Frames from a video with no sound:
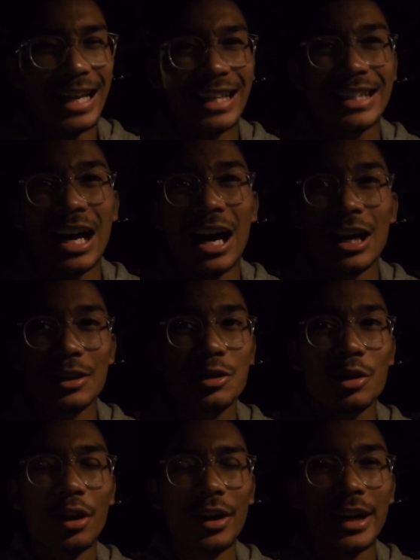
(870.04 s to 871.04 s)
like, Nah,
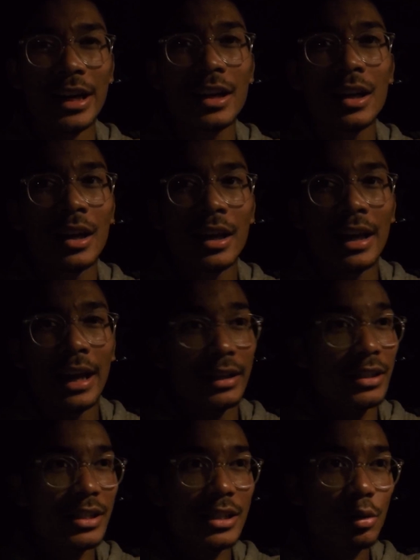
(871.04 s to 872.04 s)
sorry. And
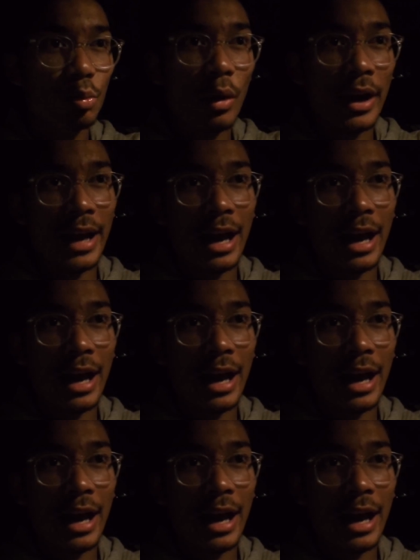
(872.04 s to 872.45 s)
she just went